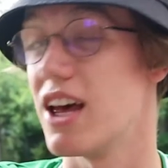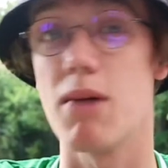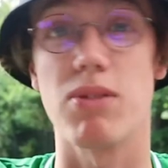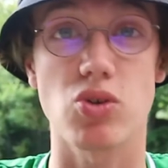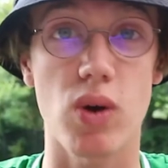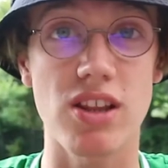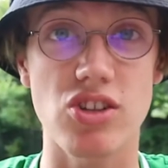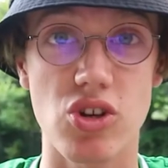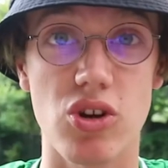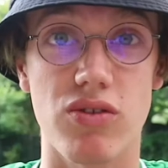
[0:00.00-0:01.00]
Between the
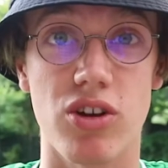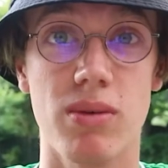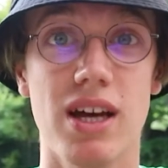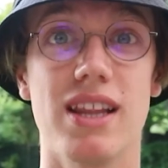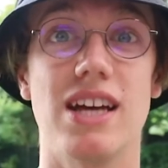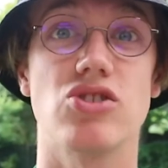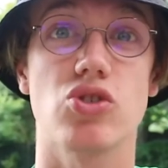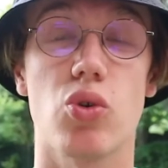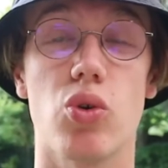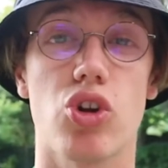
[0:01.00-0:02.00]
two of them, they
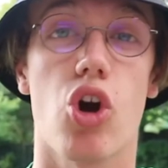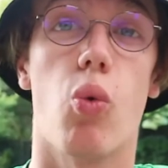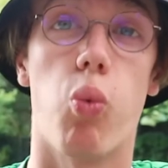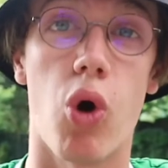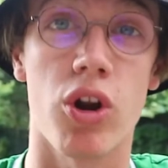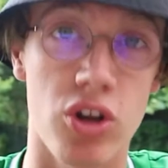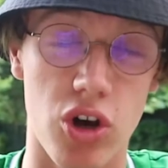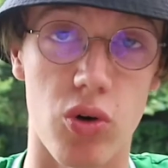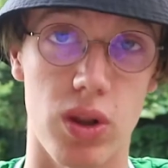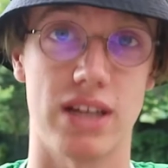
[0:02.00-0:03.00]
scored 1
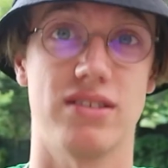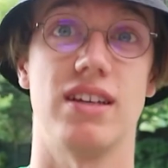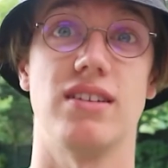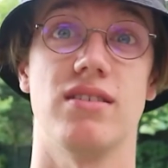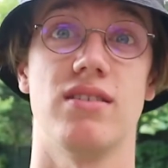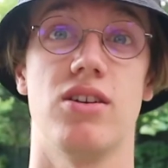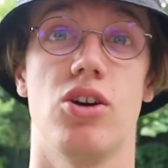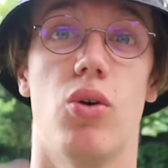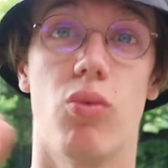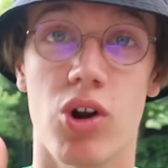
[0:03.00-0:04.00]
goal last season.
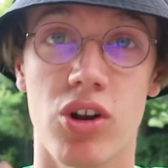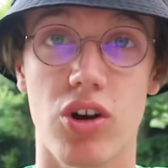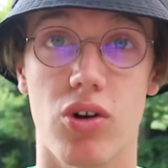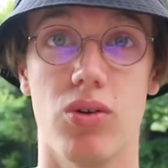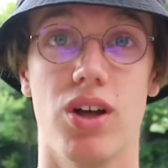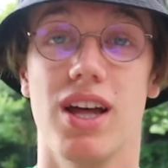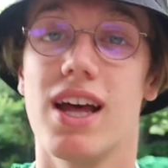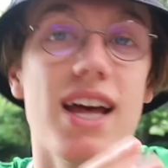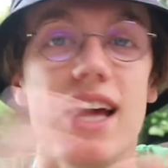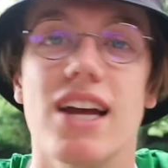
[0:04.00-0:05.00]
1 goal.
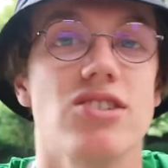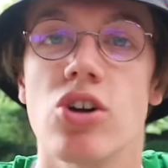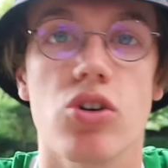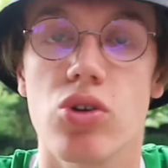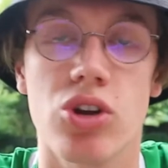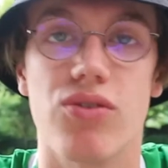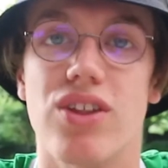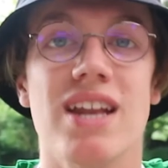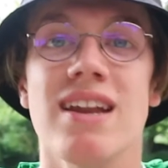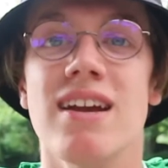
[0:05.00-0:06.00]
It's not good enough.
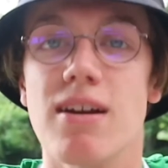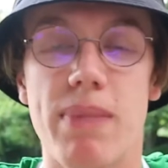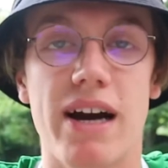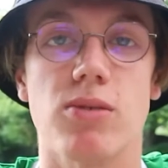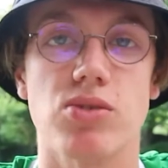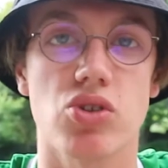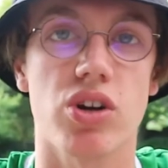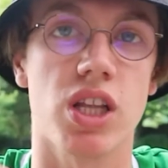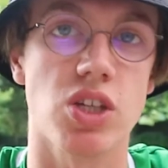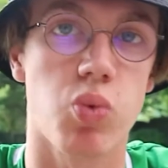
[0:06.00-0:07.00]
They need a backup
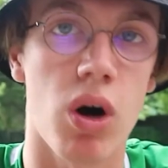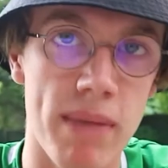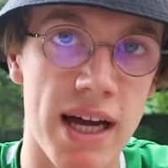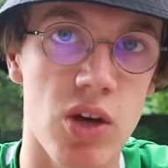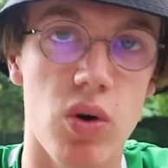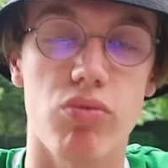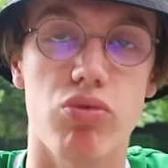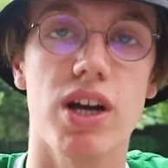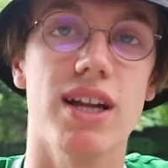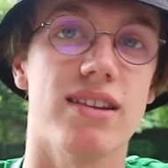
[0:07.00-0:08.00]
striker, and there's one man who I
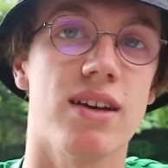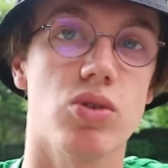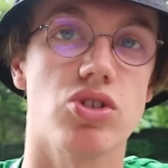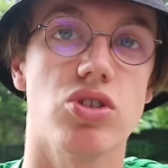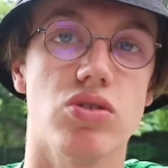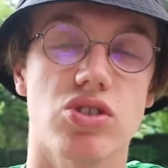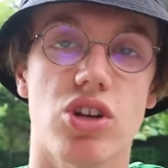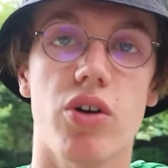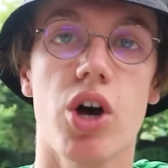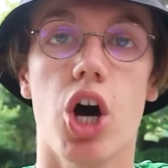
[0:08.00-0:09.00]
really think would suit the
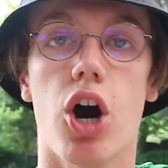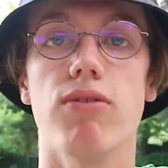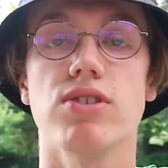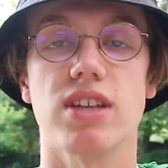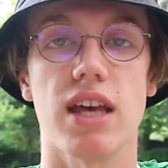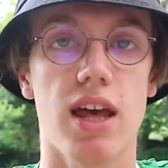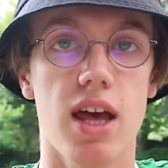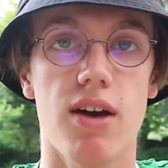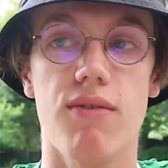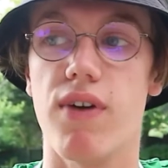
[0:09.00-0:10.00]
style. Obviously,
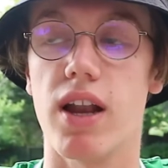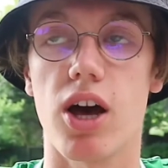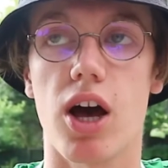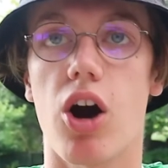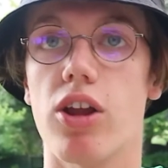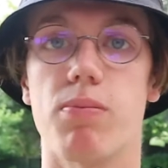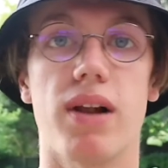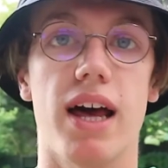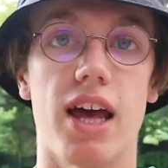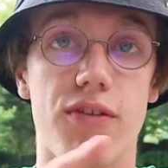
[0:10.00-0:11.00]
Villa either
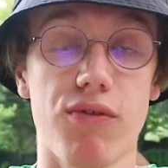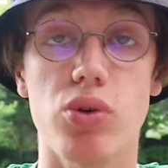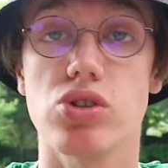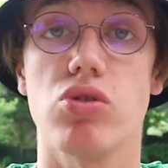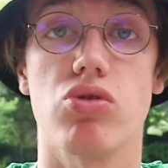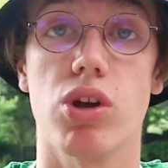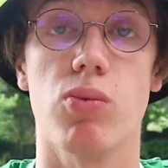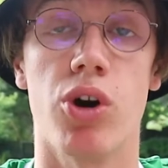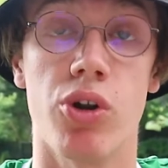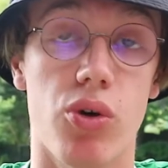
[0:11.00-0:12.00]
play a
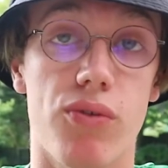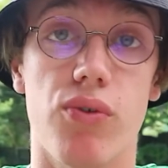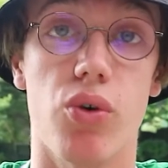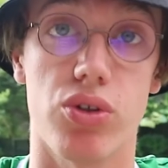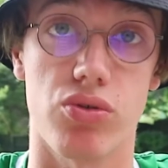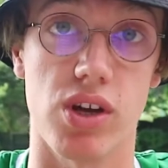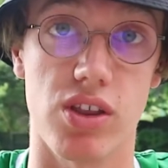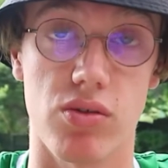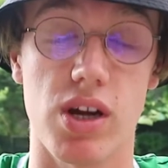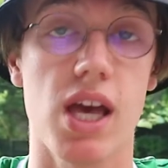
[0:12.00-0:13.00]
4-2-3-1 or a
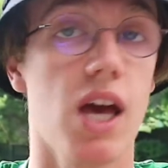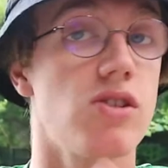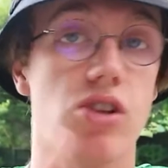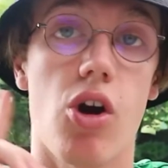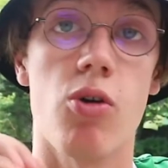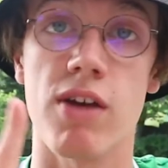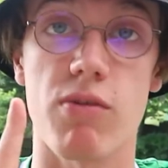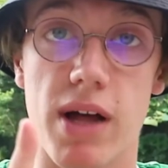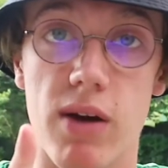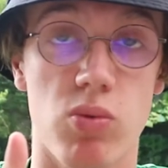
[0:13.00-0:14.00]
4-3-3, so they only ever
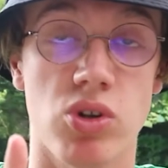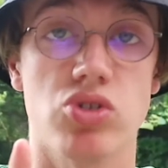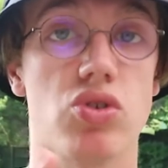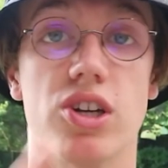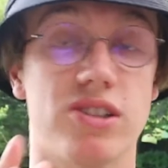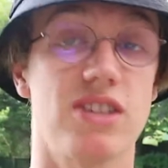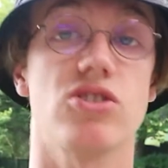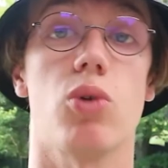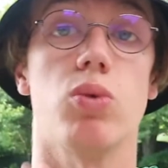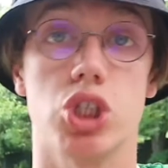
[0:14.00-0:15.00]
play with 1 striker. So this
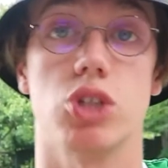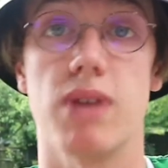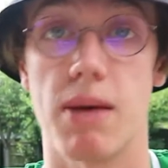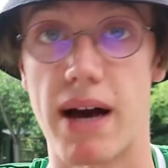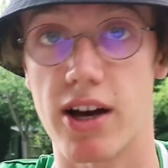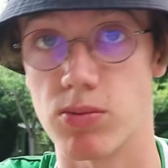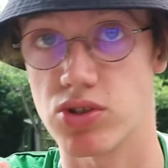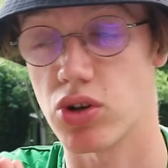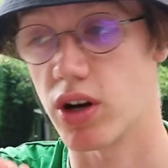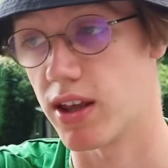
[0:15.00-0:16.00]
guy will just be a backup
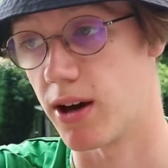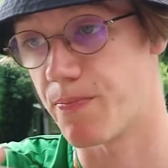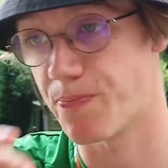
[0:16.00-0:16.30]
striker.